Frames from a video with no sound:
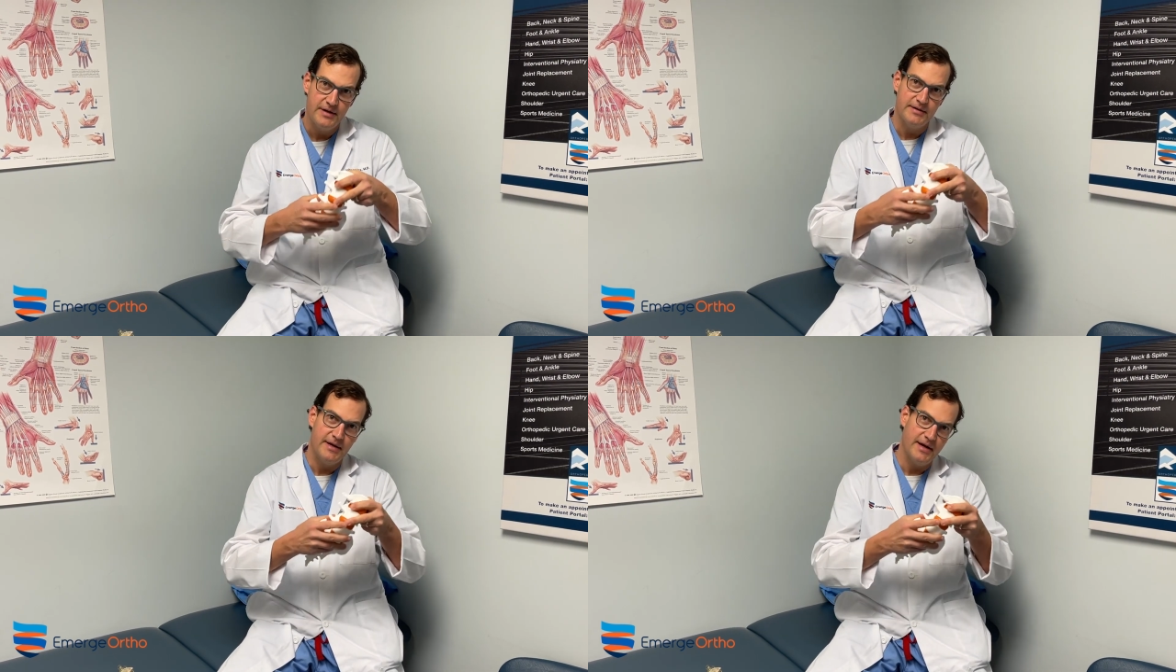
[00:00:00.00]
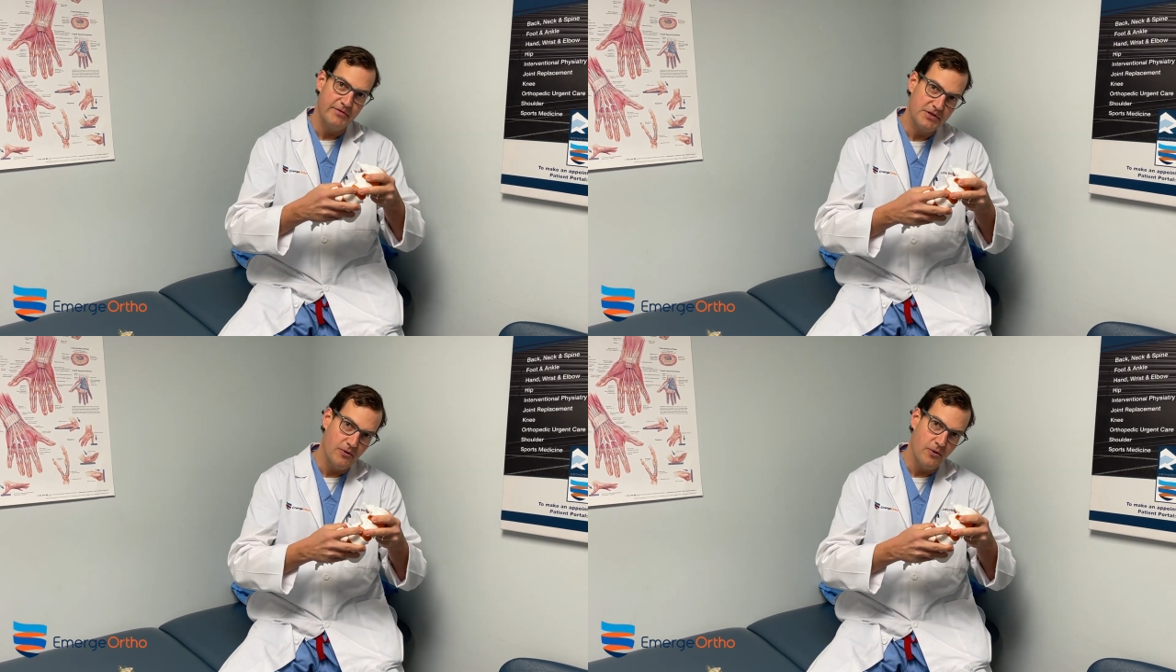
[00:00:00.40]
they have a
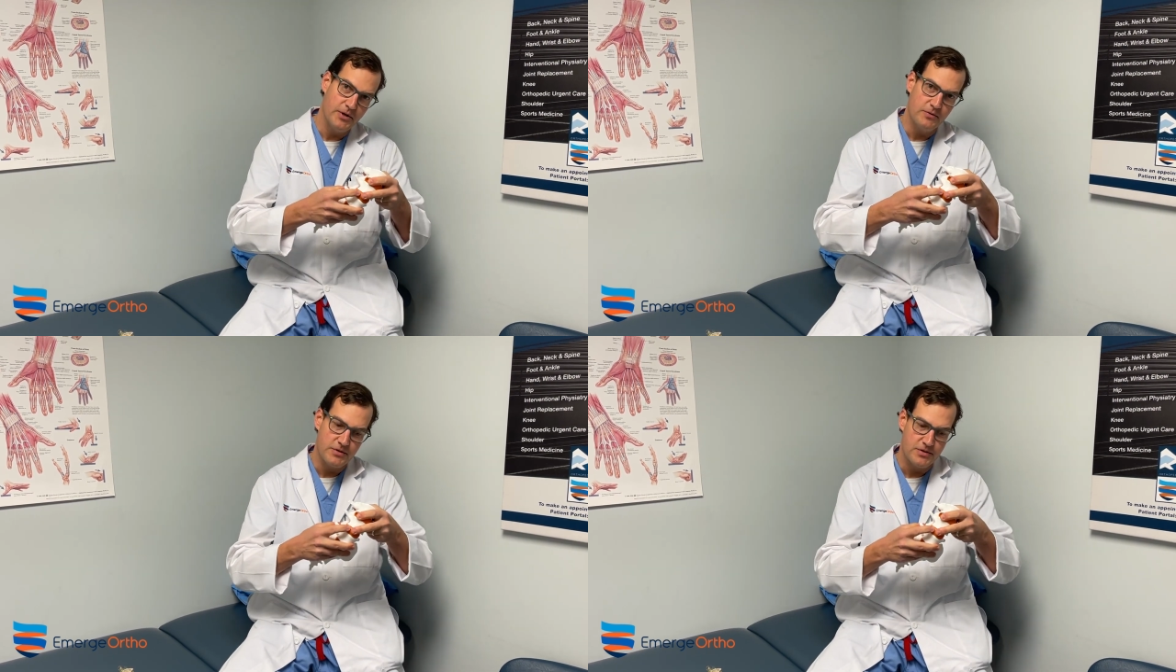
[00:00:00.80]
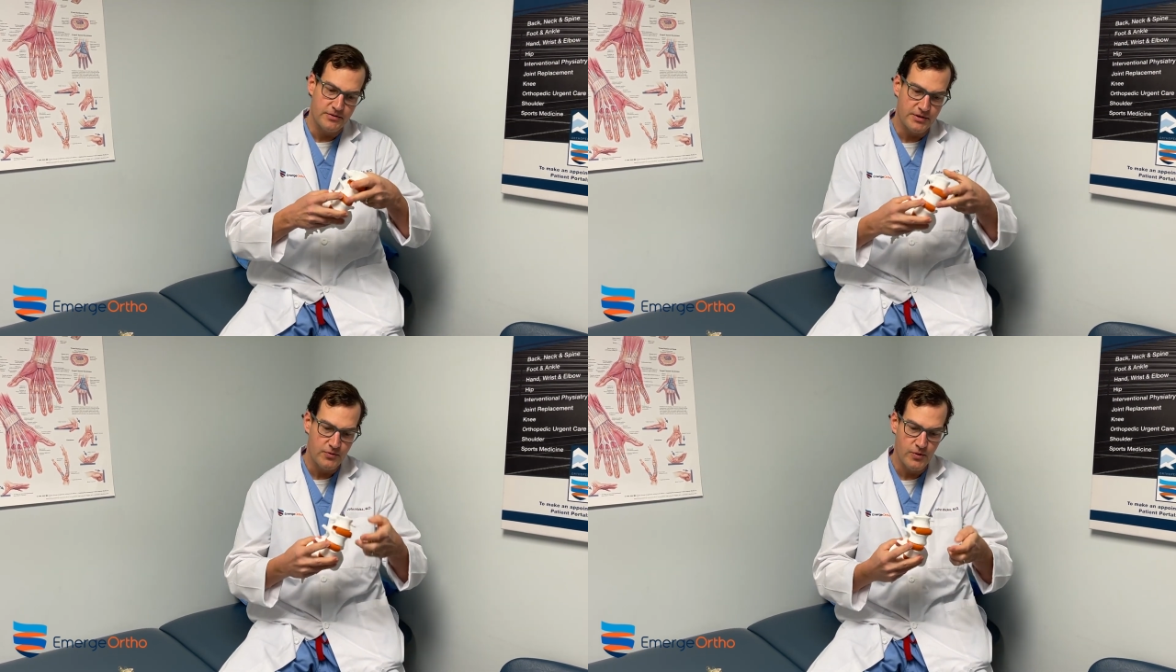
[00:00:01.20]
scoliosis
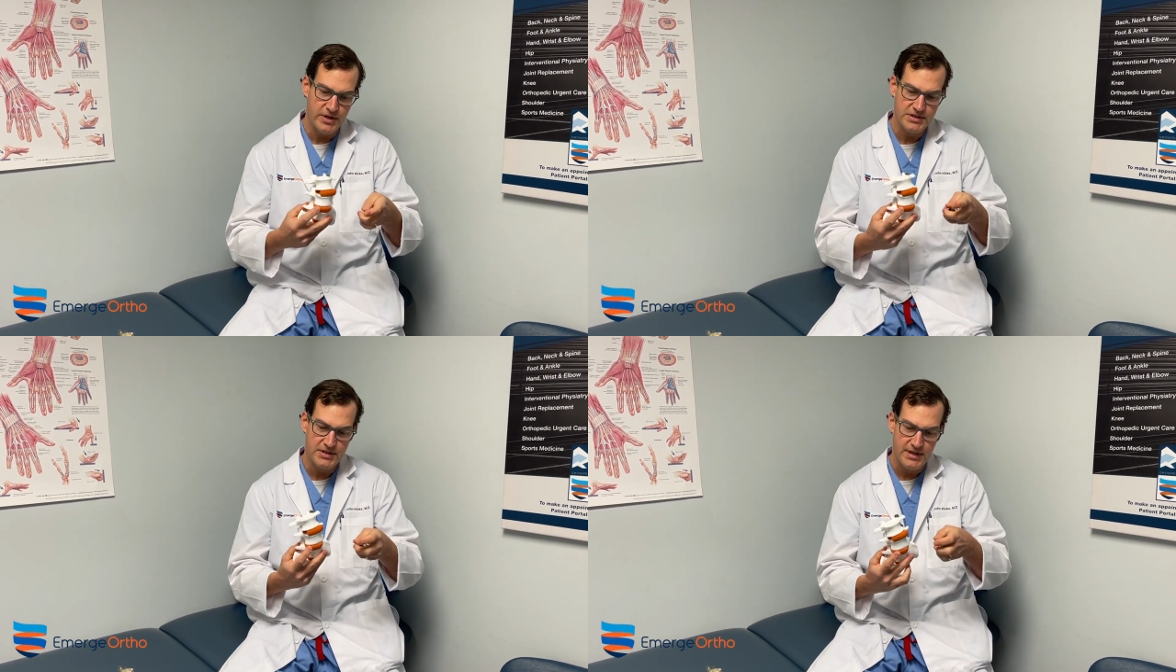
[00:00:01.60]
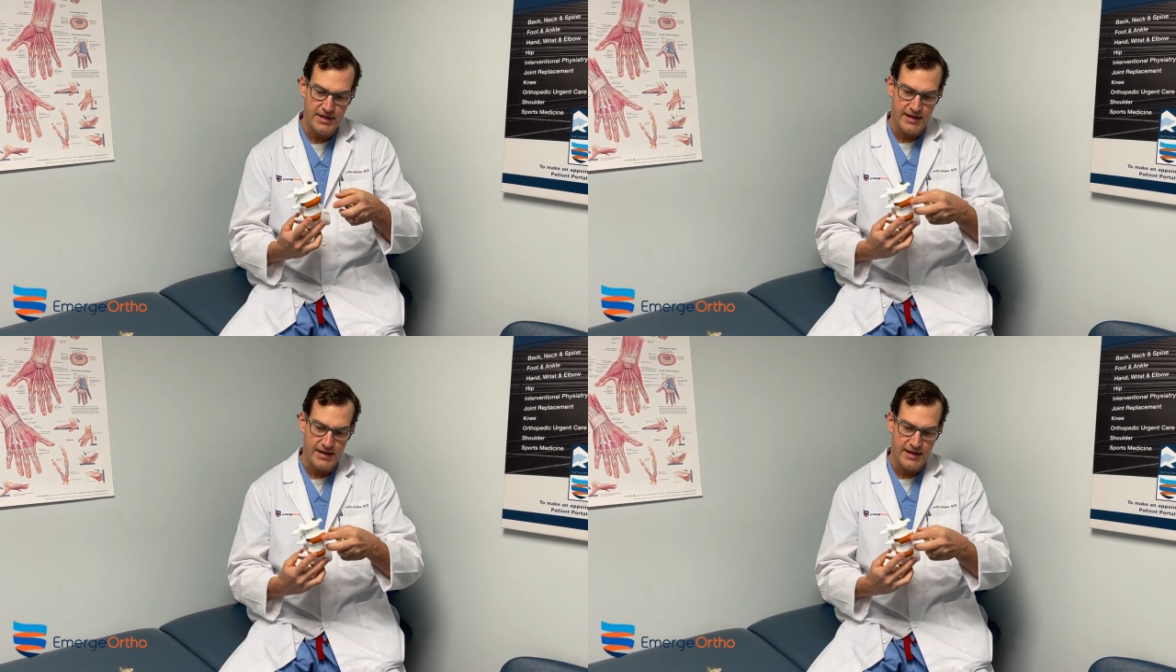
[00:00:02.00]
or a twist,